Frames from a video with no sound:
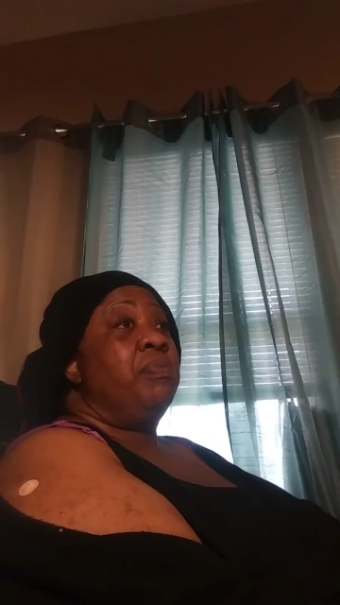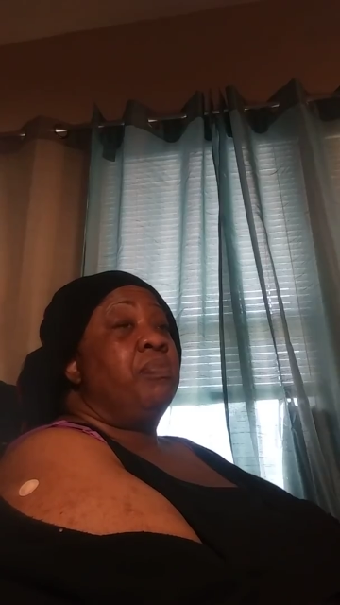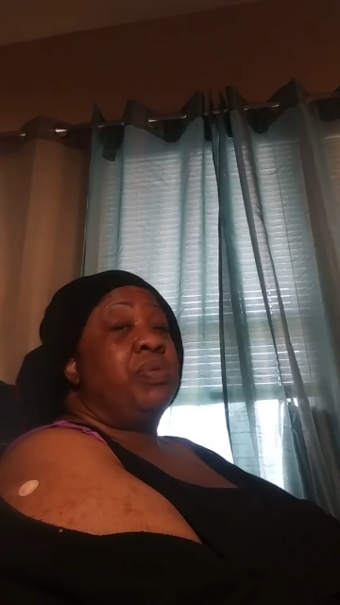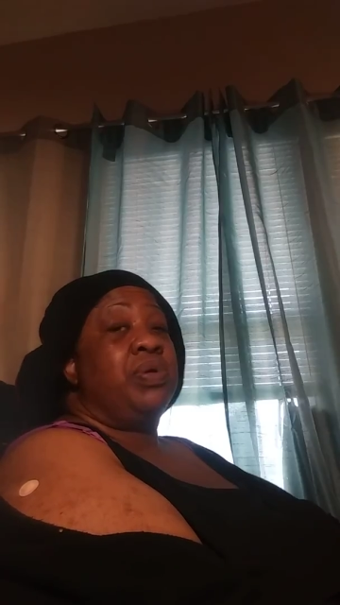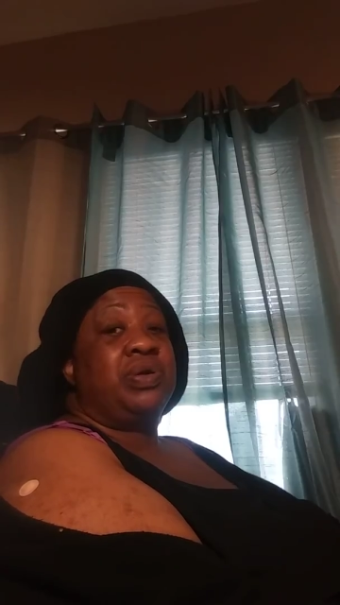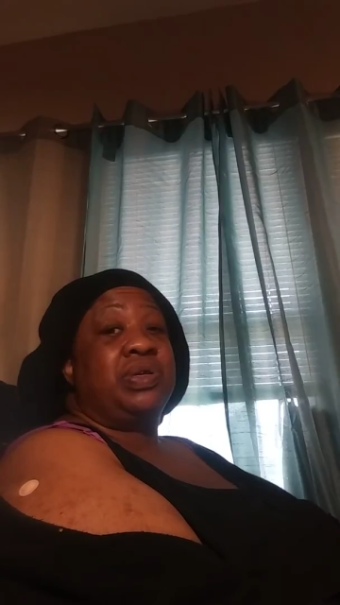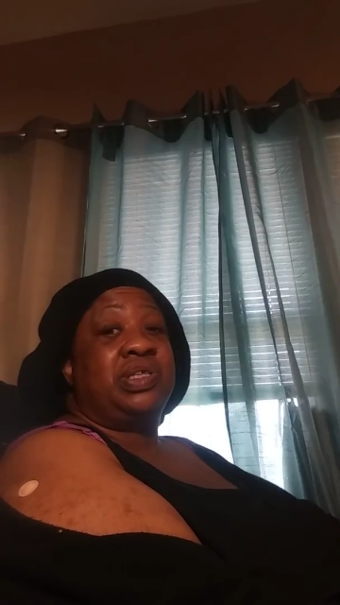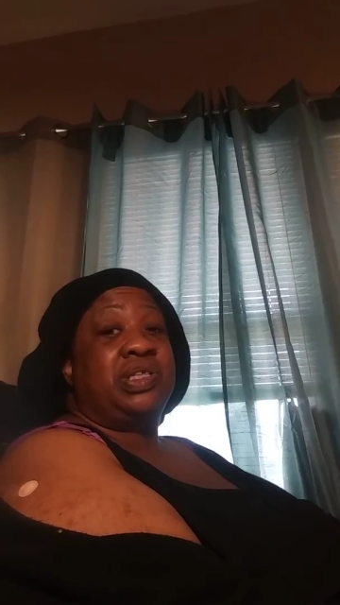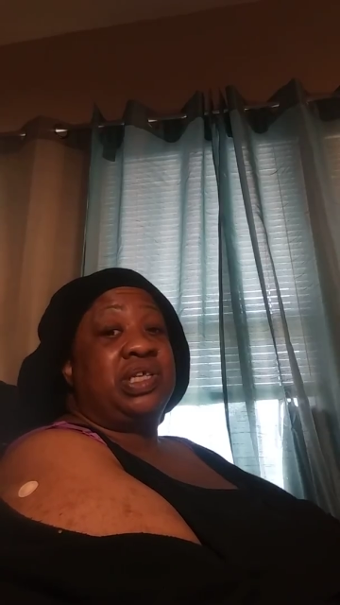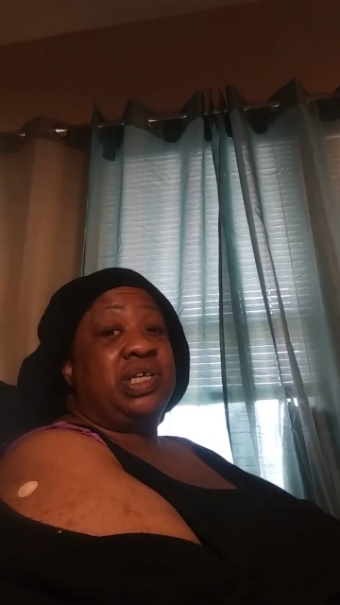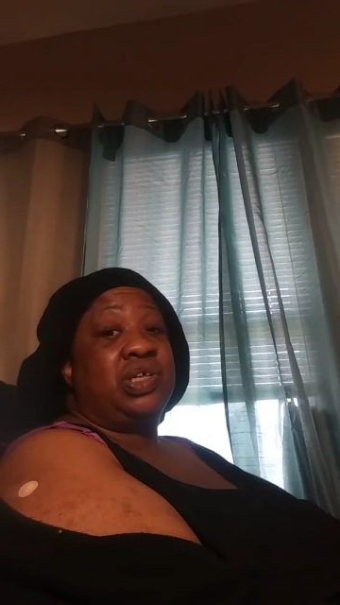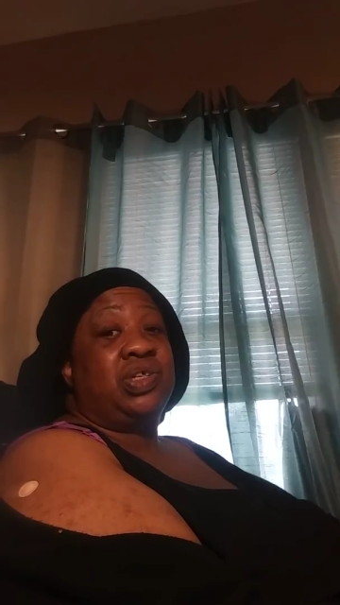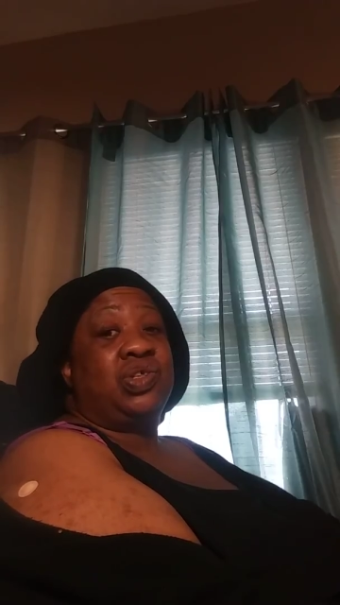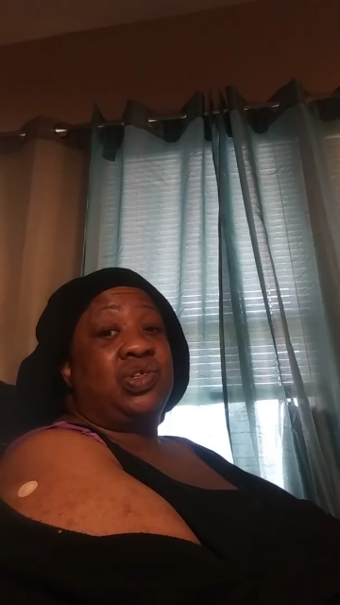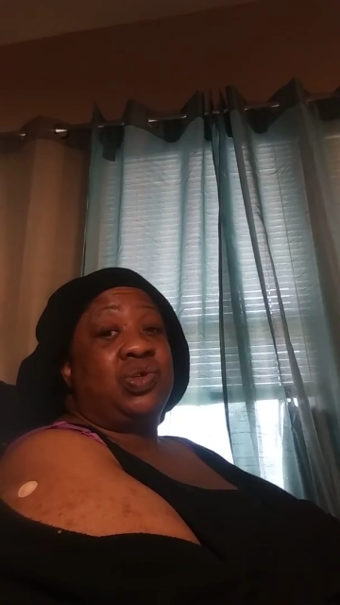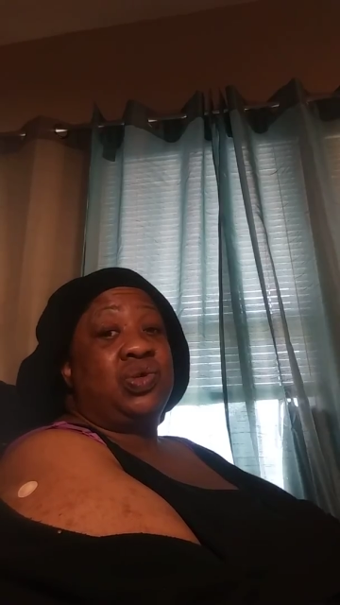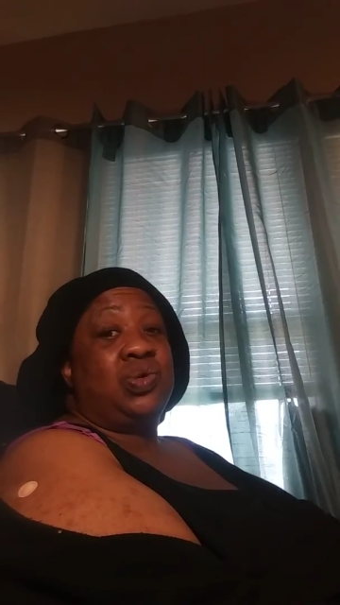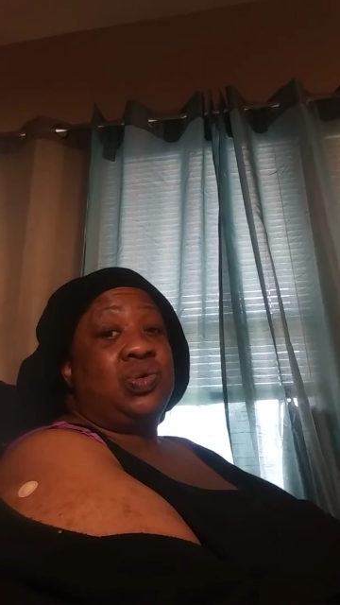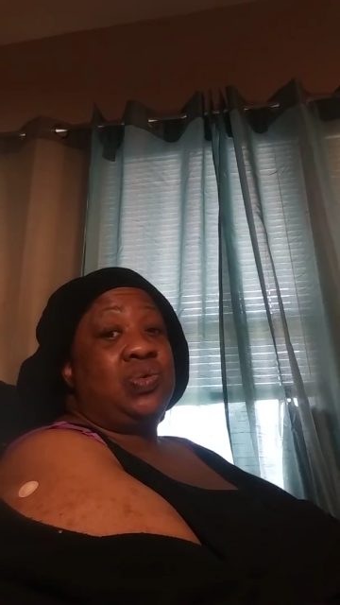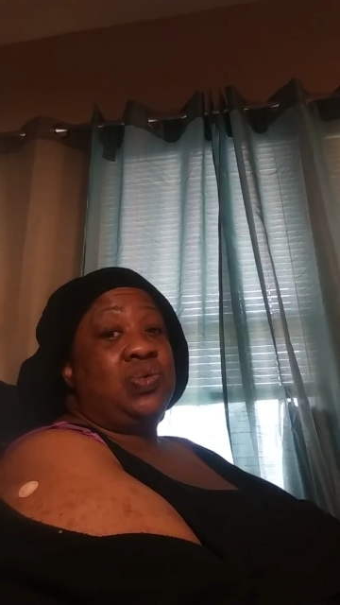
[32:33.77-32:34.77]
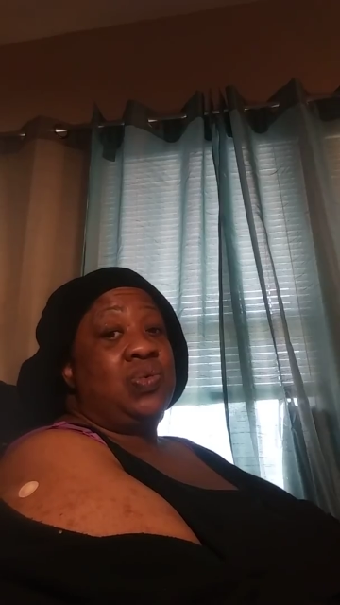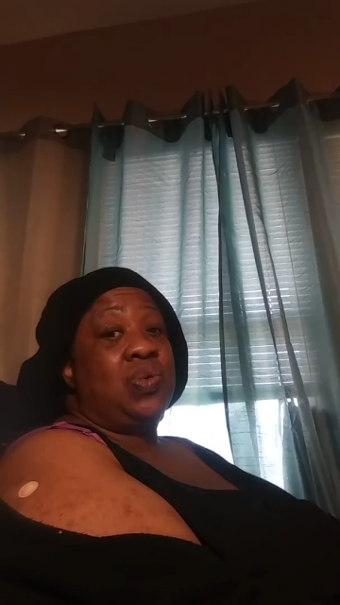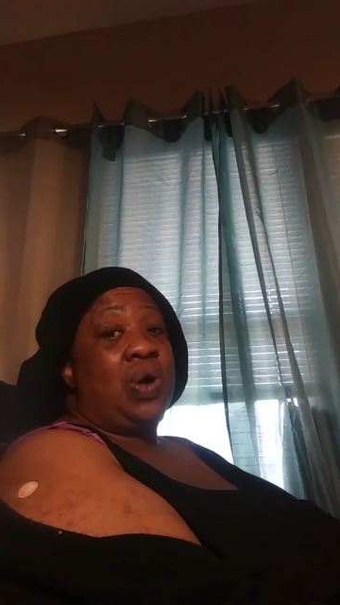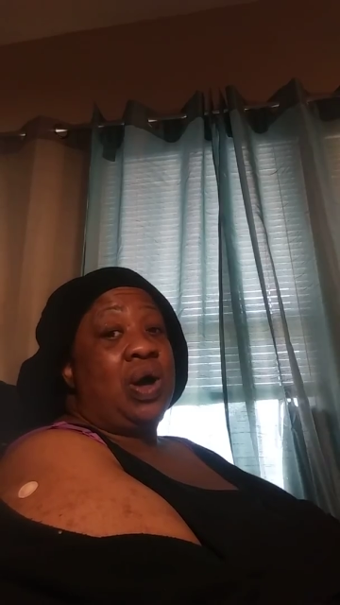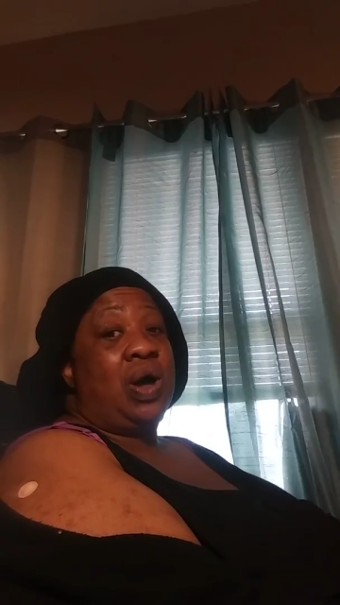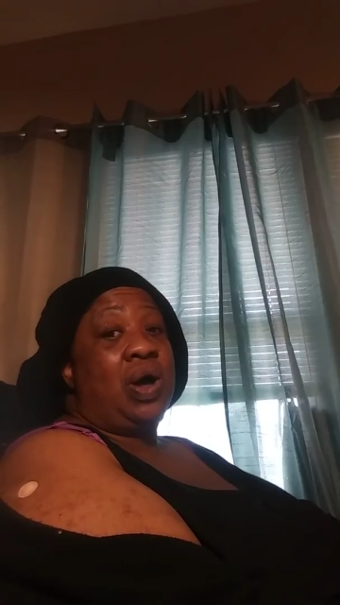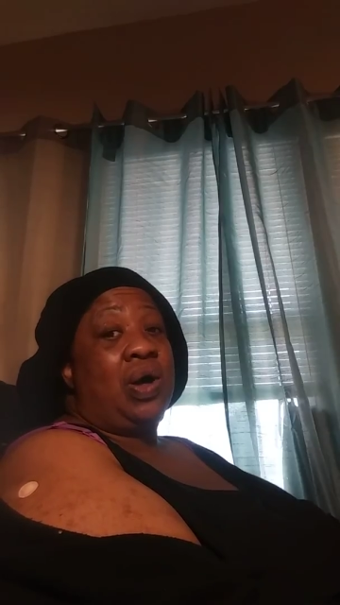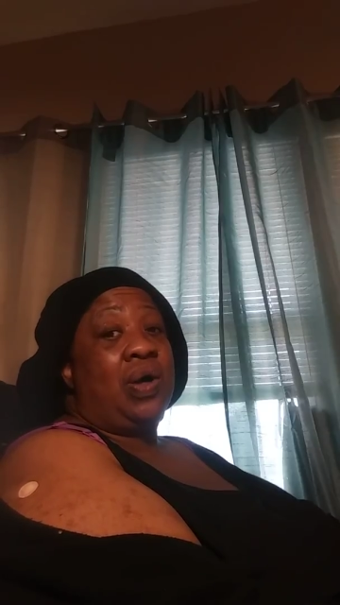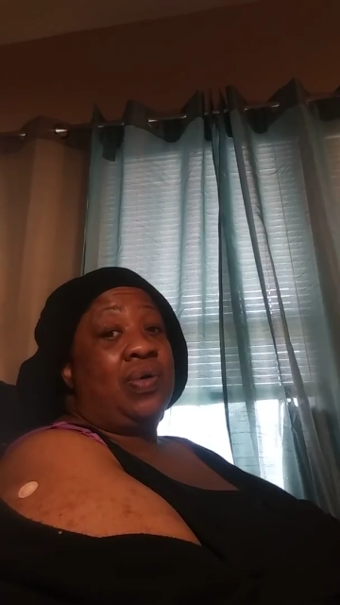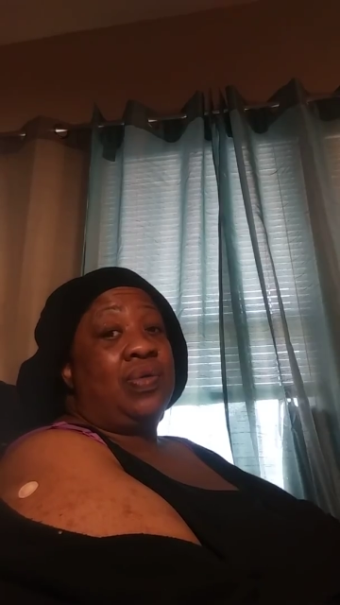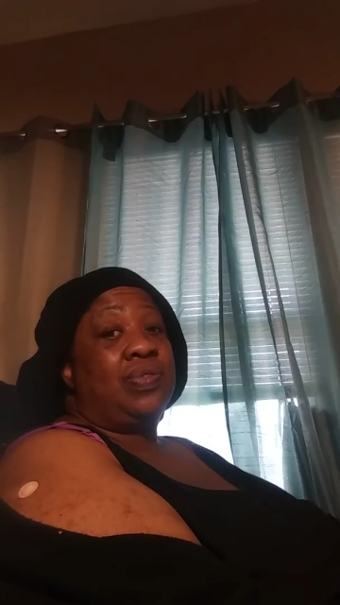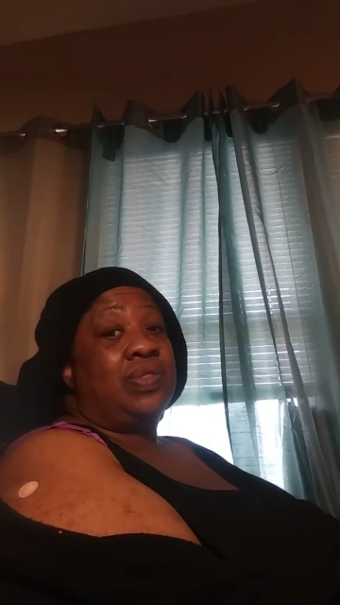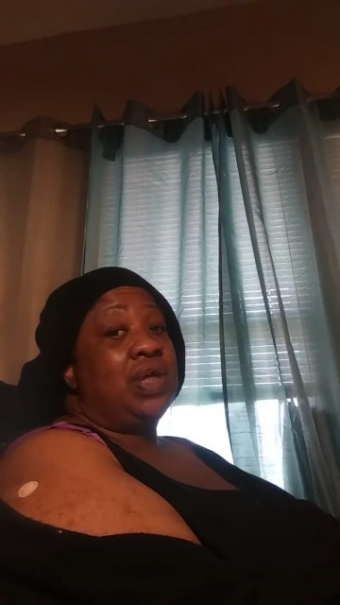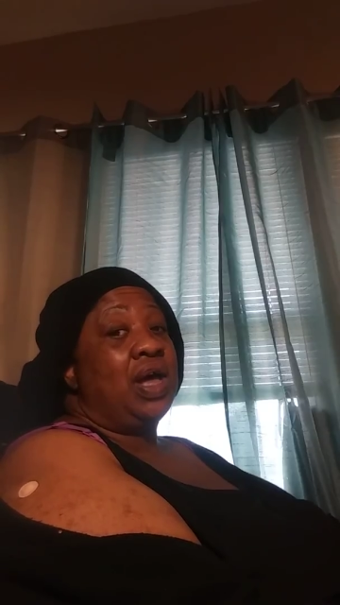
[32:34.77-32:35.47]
present to you all